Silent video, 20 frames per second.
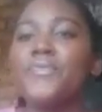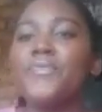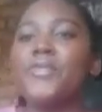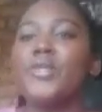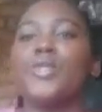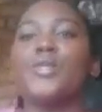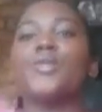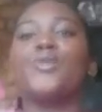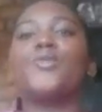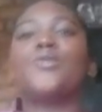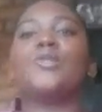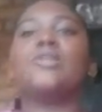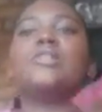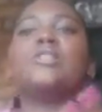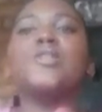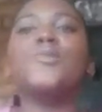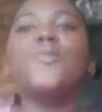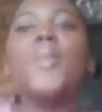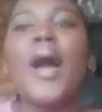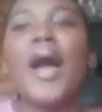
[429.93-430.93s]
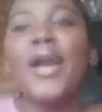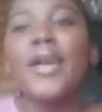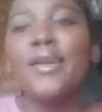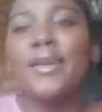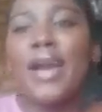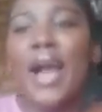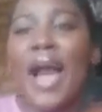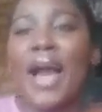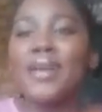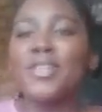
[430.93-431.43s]
just to inspire you
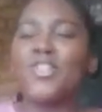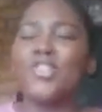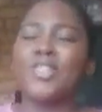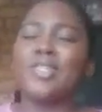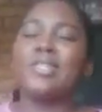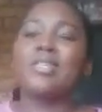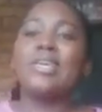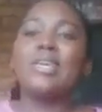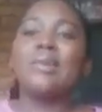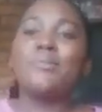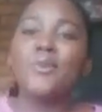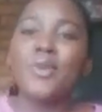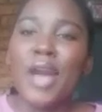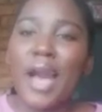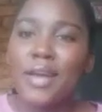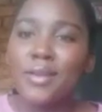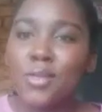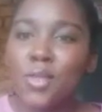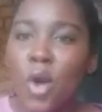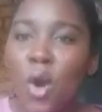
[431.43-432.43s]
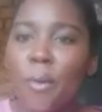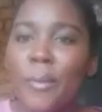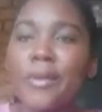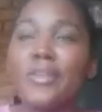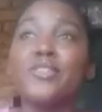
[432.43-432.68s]
guys, just to keep you guys going,